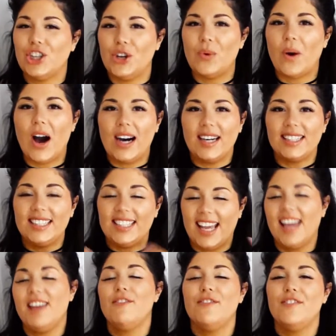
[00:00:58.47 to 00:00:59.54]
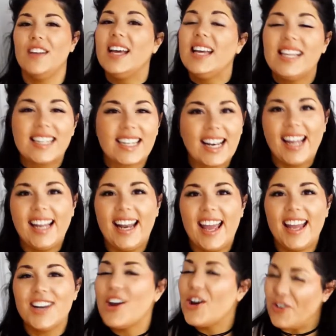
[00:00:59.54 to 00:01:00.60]
to our teeth
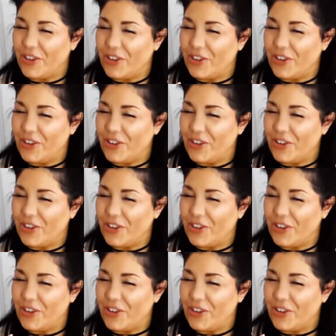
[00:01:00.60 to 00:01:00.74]
cleaning